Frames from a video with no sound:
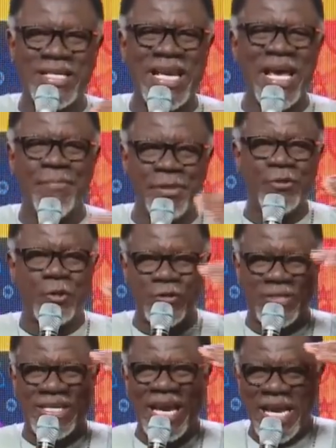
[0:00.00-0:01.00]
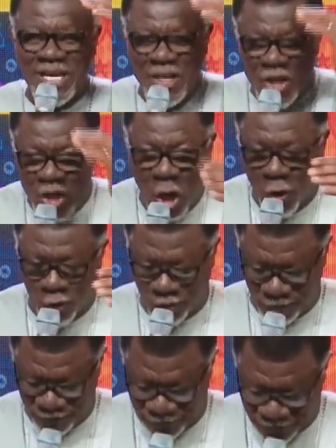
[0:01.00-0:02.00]
was able to say
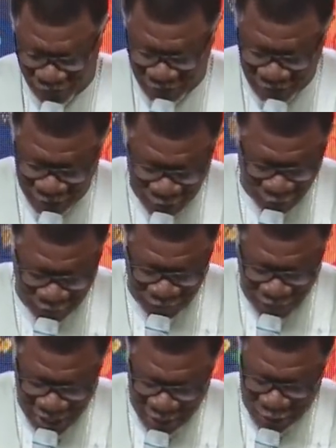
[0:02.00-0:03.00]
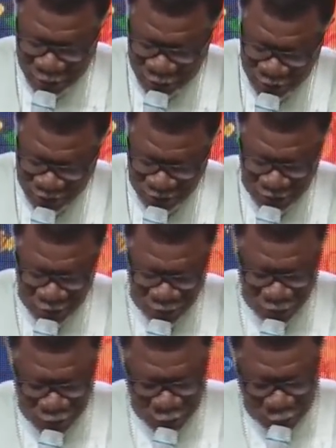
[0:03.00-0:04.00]
no to Pharaoh's
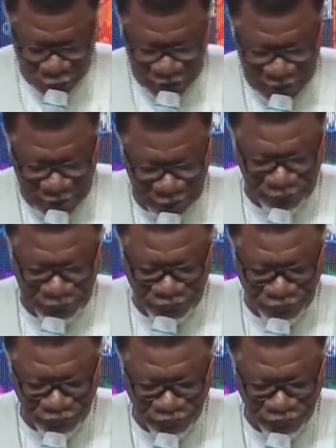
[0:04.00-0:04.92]
daughter.